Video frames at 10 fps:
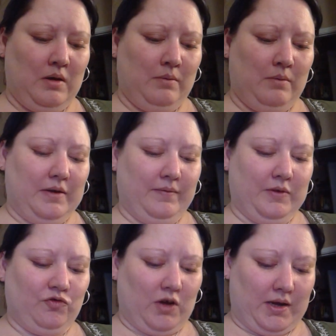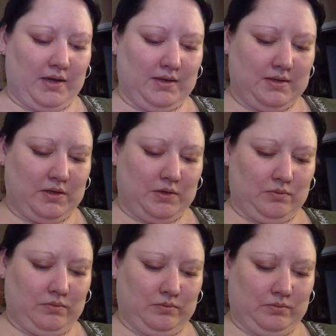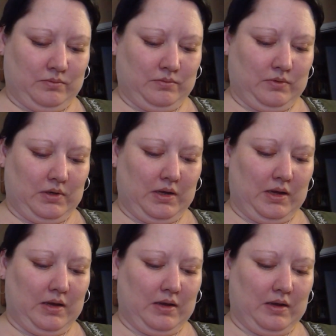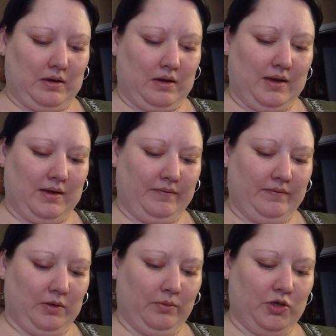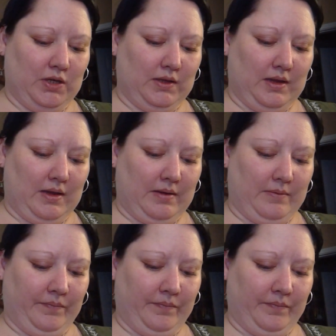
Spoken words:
it definitely tries to. And I definitely appreciate that.